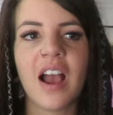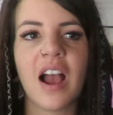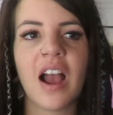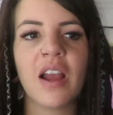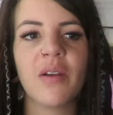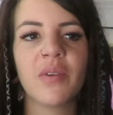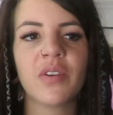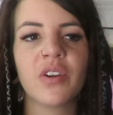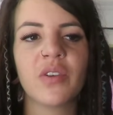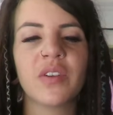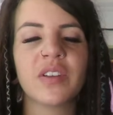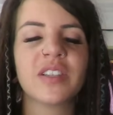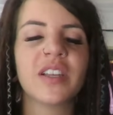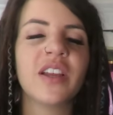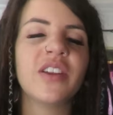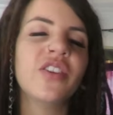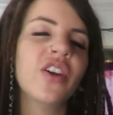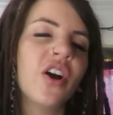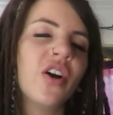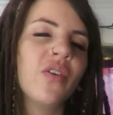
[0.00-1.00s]
I would always
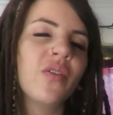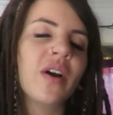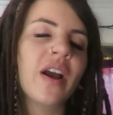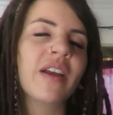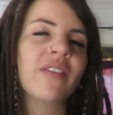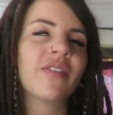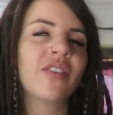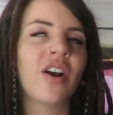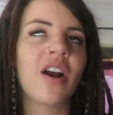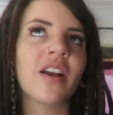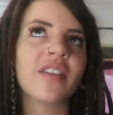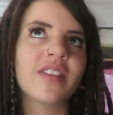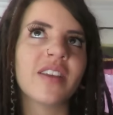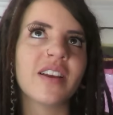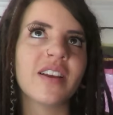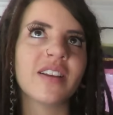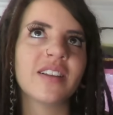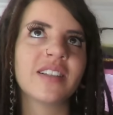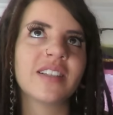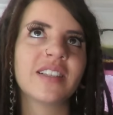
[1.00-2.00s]
say, no, I've got
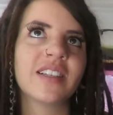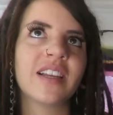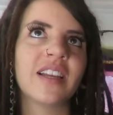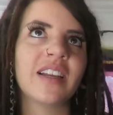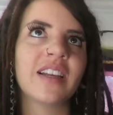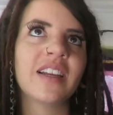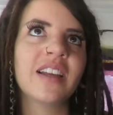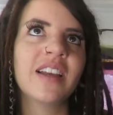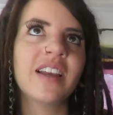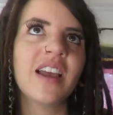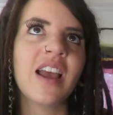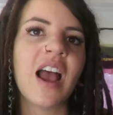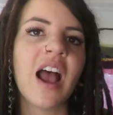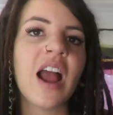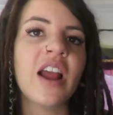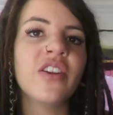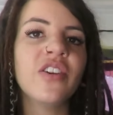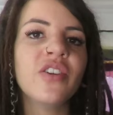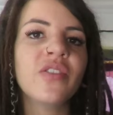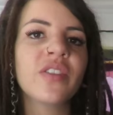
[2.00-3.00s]
this. Like,
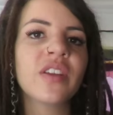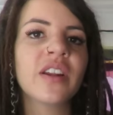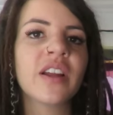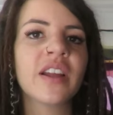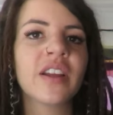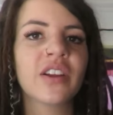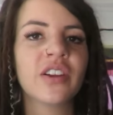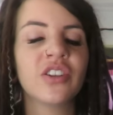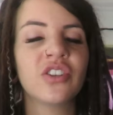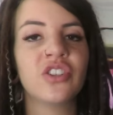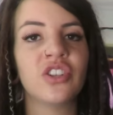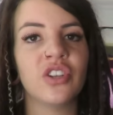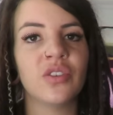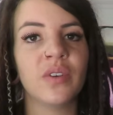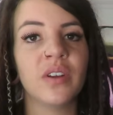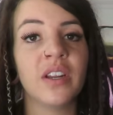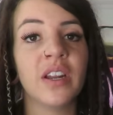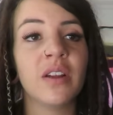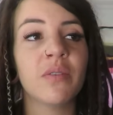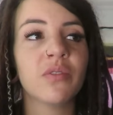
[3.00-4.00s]
I knew that I could do
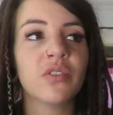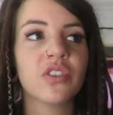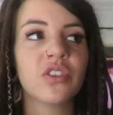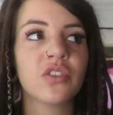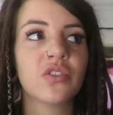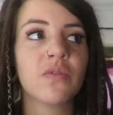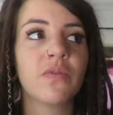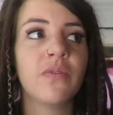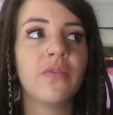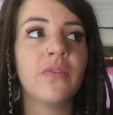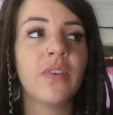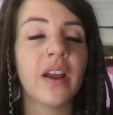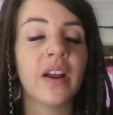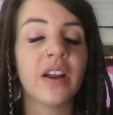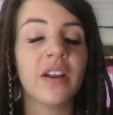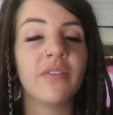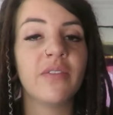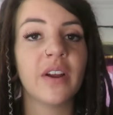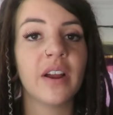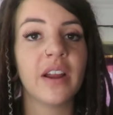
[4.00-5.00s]
it. It was just
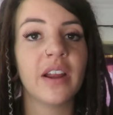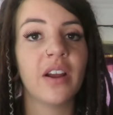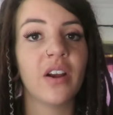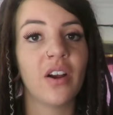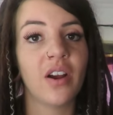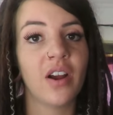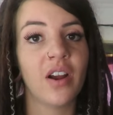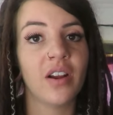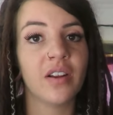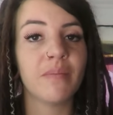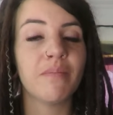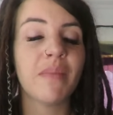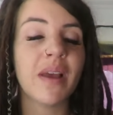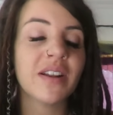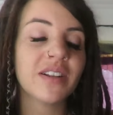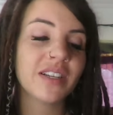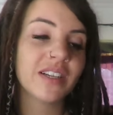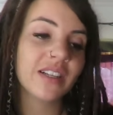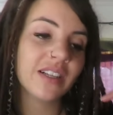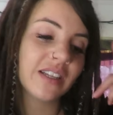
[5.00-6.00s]
very, very hard,
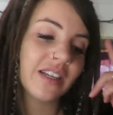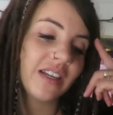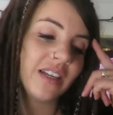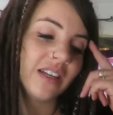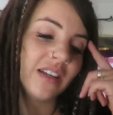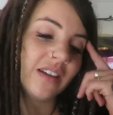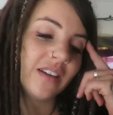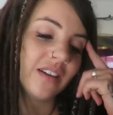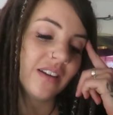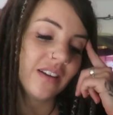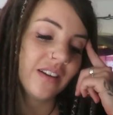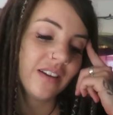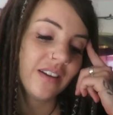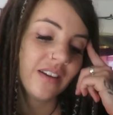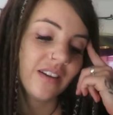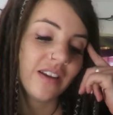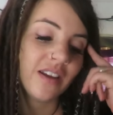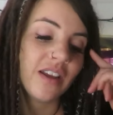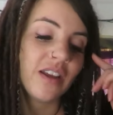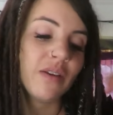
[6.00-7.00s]
mentally,
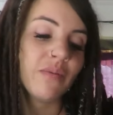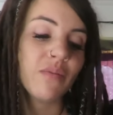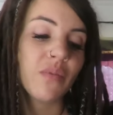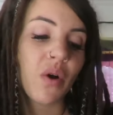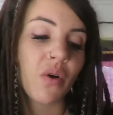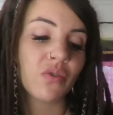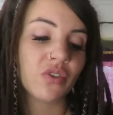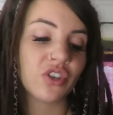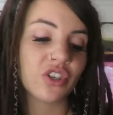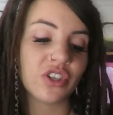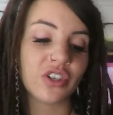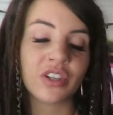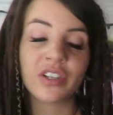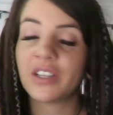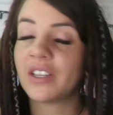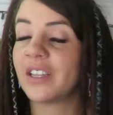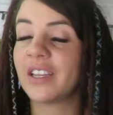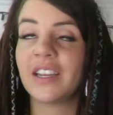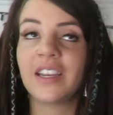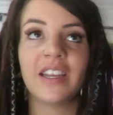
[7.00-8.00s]

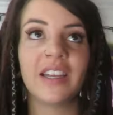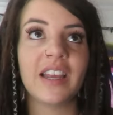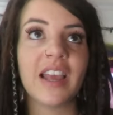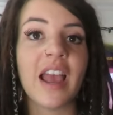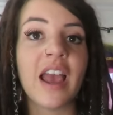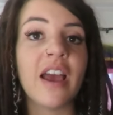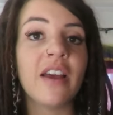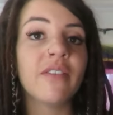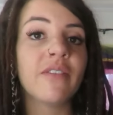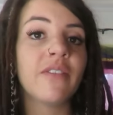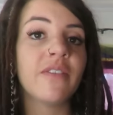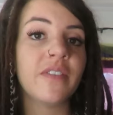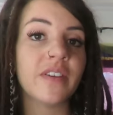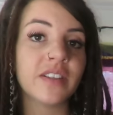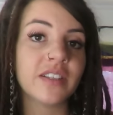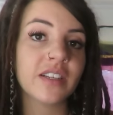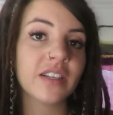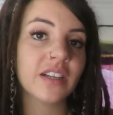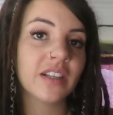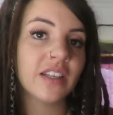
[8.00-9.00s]
emotionally, and
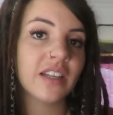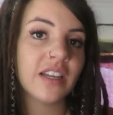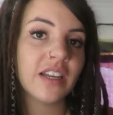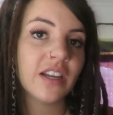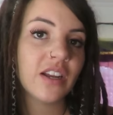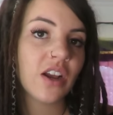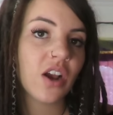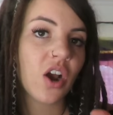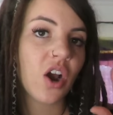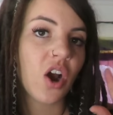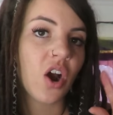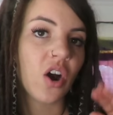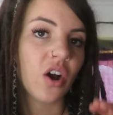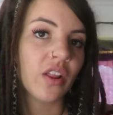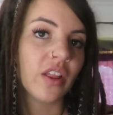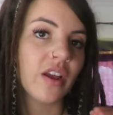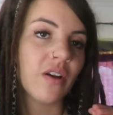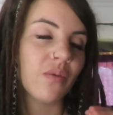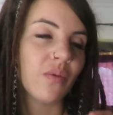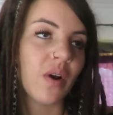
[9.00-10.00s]
physically,
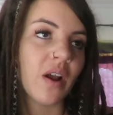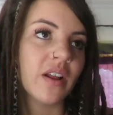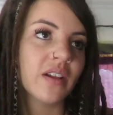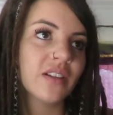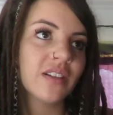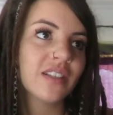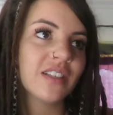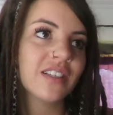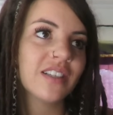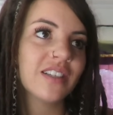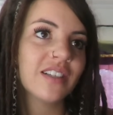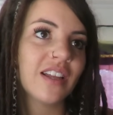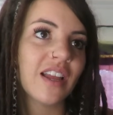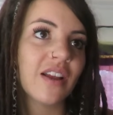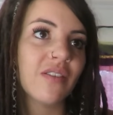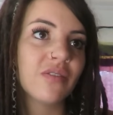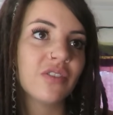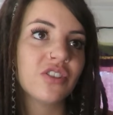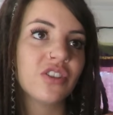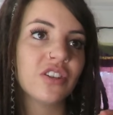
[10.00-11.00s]
all at once.
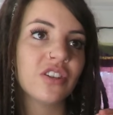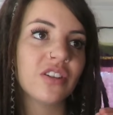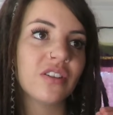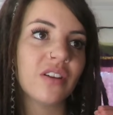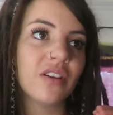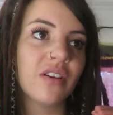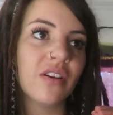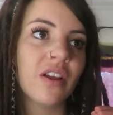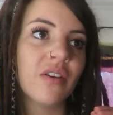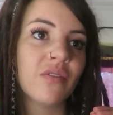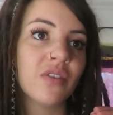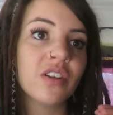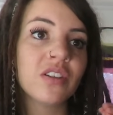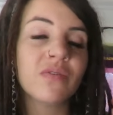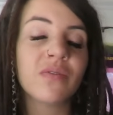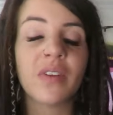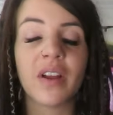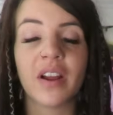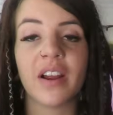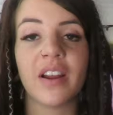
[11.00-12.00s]
It was just, it
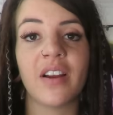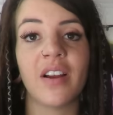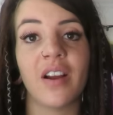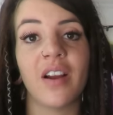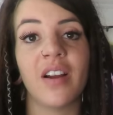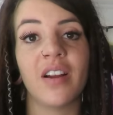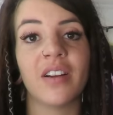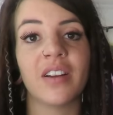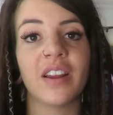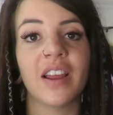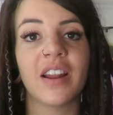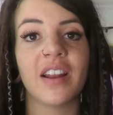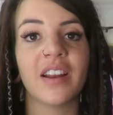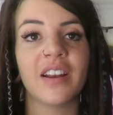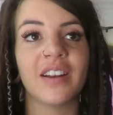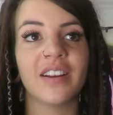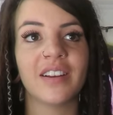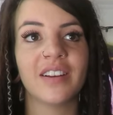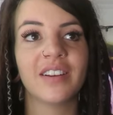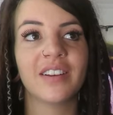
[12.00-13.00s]
was very hard,
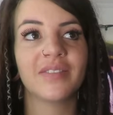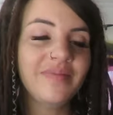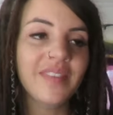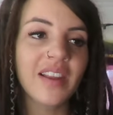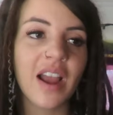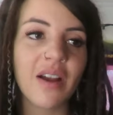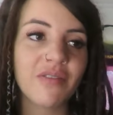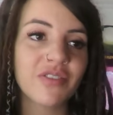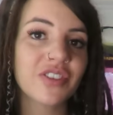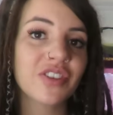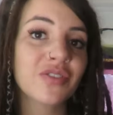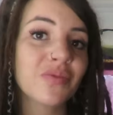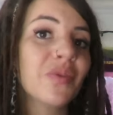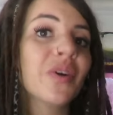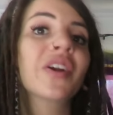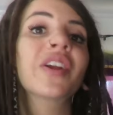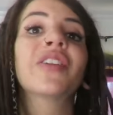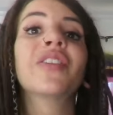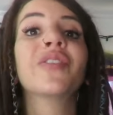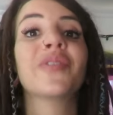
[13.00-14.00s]
and I was just
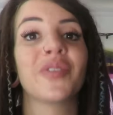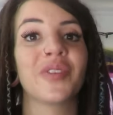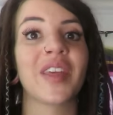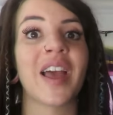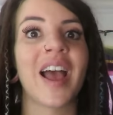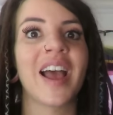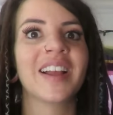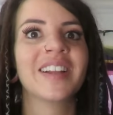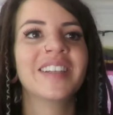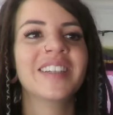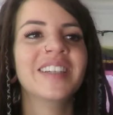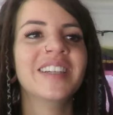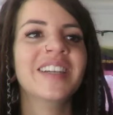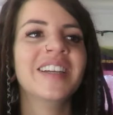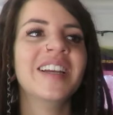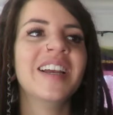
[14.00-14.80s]
working through that.